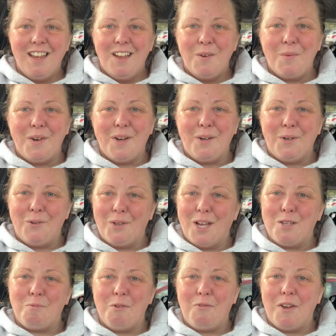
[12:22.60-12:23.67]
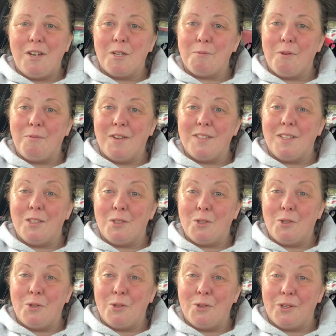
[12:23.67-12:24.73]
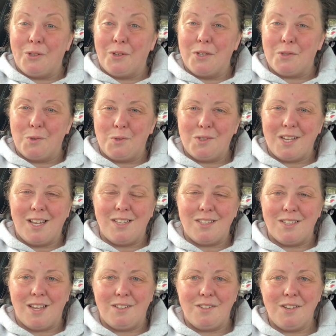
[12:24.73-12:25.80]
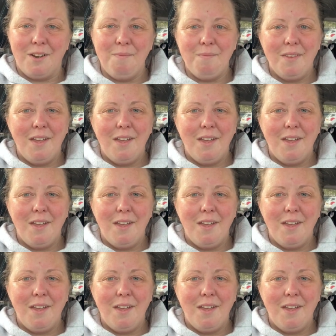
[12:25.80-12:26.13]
Well, that's me finished my visit to the Glasgow Science Centre.